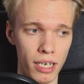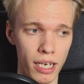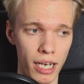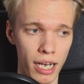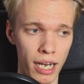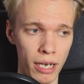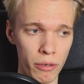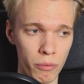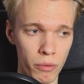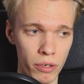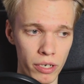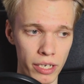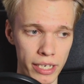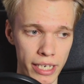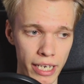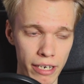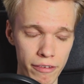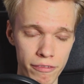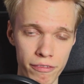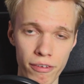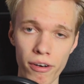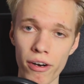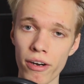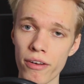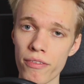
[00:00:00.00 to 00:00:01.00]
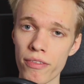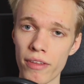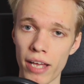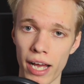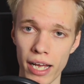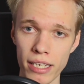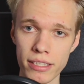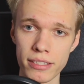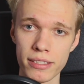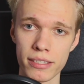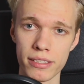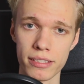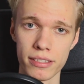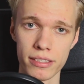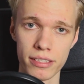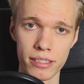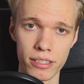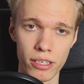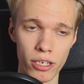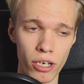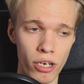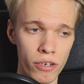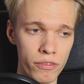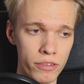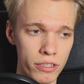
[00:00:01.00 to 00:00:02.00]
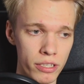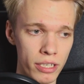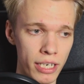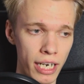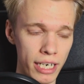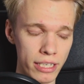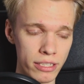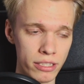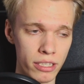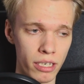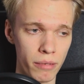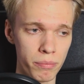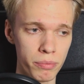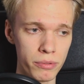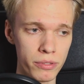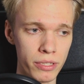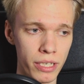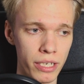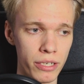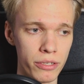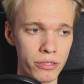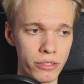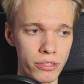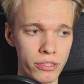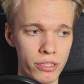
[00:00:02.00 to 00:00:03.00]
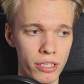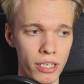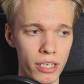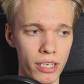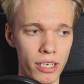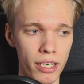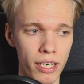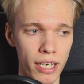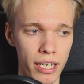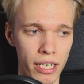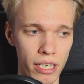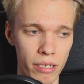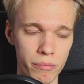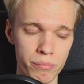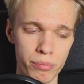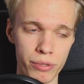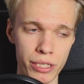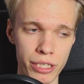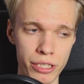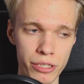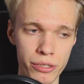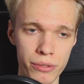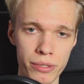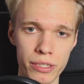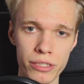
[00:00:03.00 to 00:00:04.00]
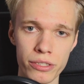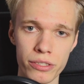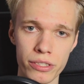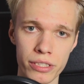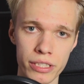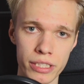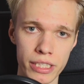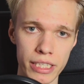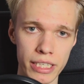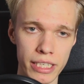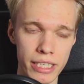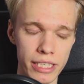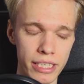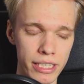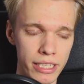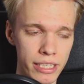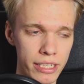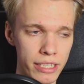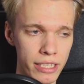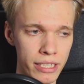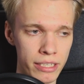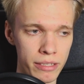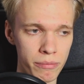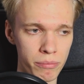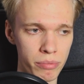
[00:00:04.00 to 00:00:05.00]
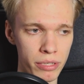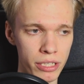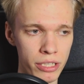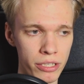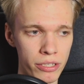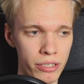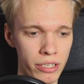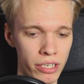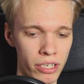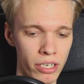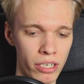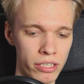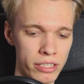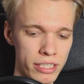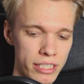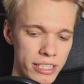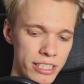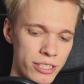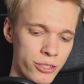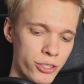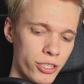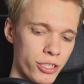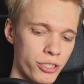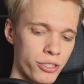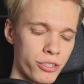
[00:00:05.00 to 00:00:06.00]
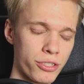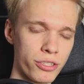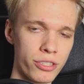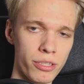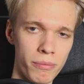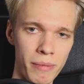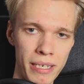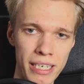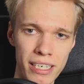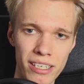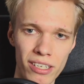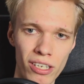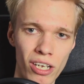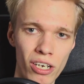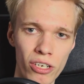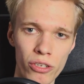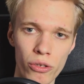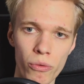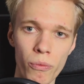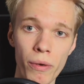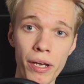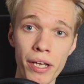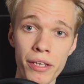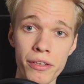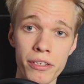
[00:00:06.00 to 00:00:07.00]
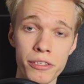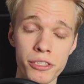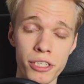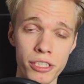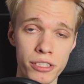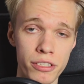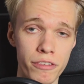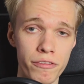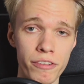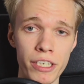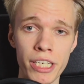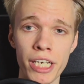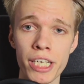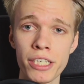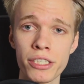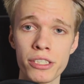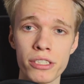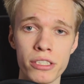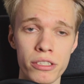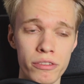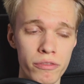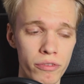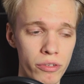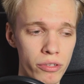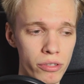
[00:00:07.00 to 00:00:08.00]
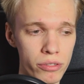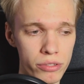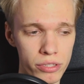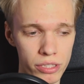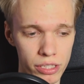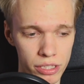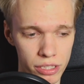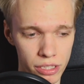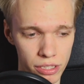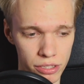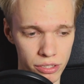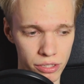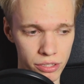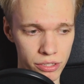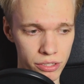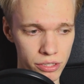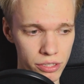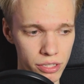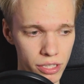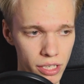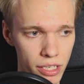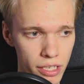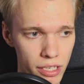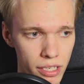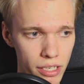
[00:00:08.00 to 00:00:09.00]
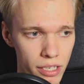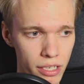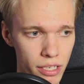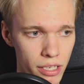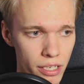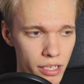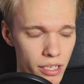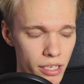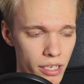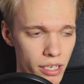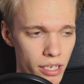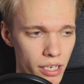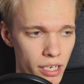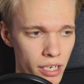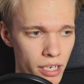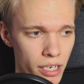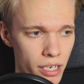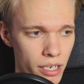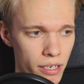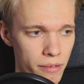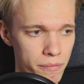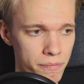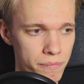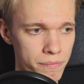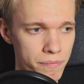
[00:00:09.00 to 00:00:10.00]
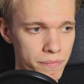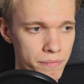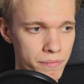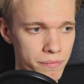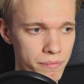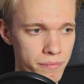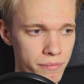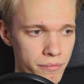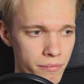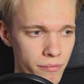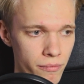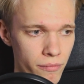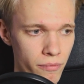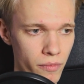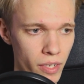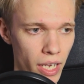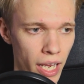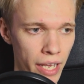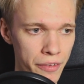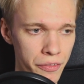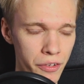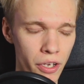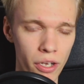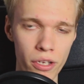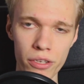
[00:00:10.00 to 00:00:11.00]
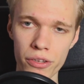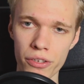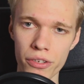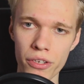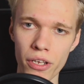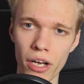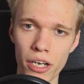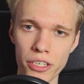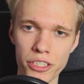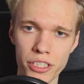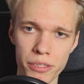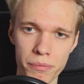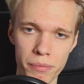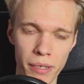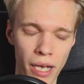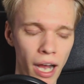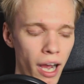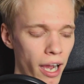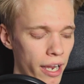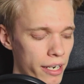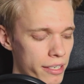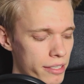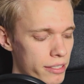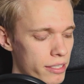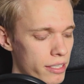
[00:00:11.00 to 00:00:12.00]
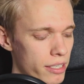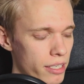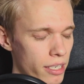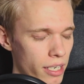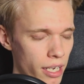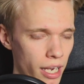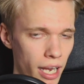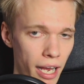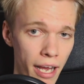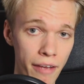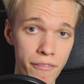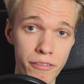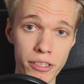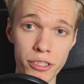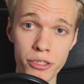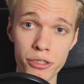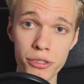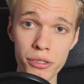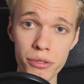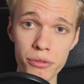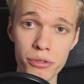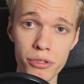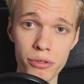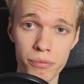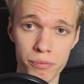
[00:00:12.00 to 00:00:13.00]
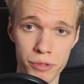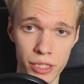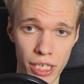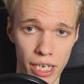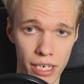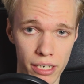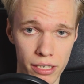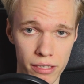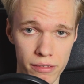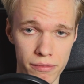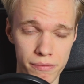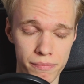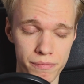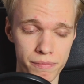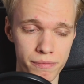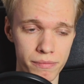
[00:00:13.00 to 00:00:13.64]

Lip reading: I want to get far in that over the next couple years. And I'll bring you in on the decisions I make along the way, the justifications for those decisions, and all the logic behind. I have this YouTube channel